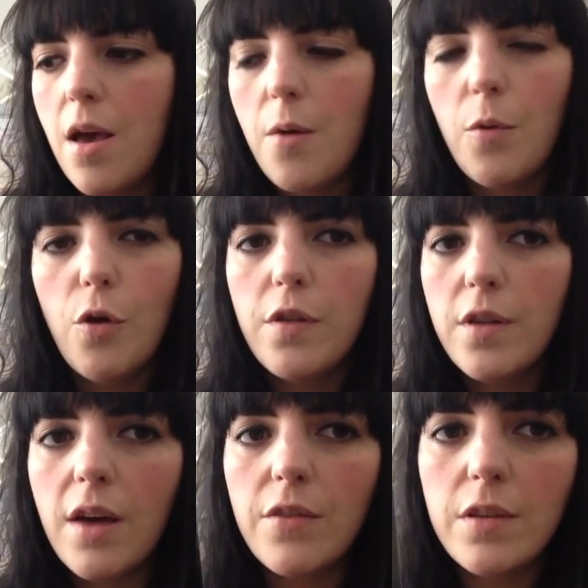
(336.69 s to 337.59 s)
other
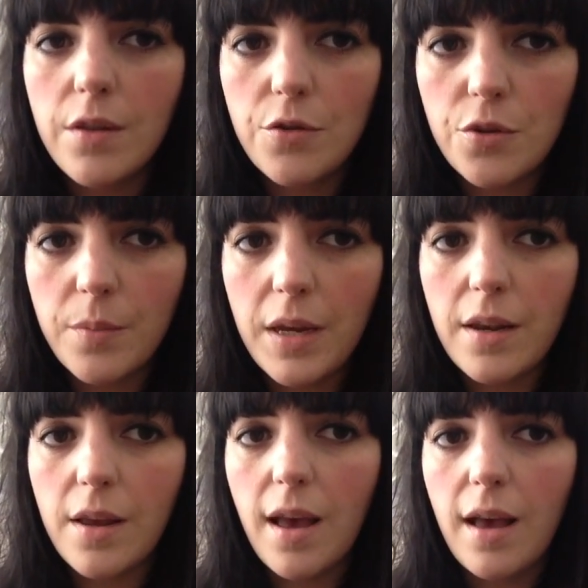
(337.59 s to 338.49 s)
than having social
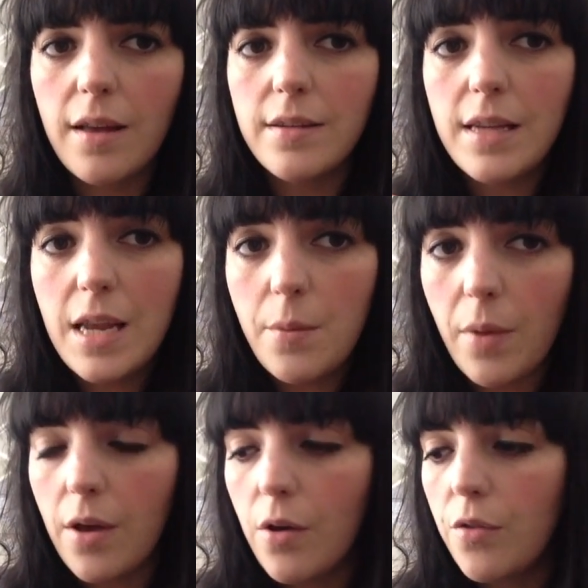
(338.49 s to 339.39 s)
media and
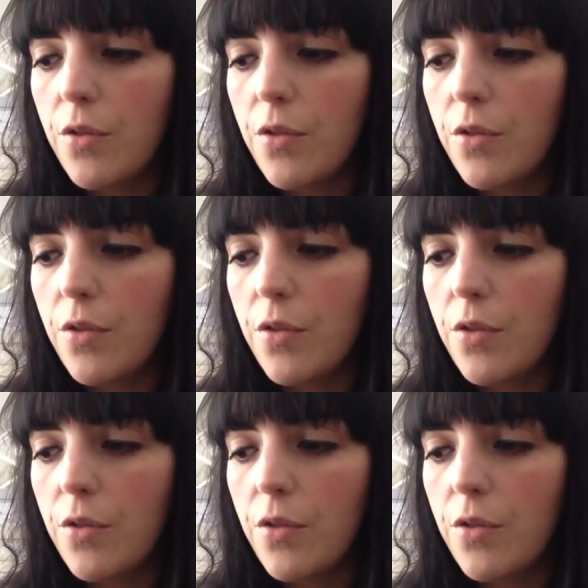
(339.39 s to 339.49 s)
email,